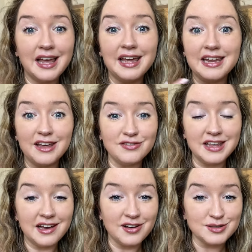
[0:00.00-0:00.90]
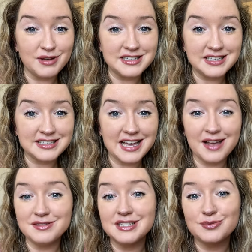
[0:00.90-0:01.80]
any of the It Cosmetics
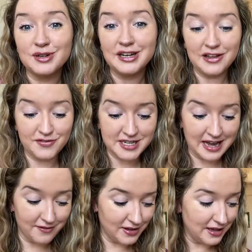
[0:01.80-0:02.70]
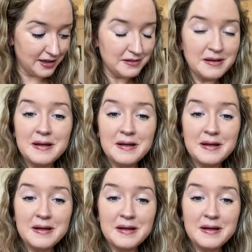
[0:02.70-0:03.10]
counters would love to have you,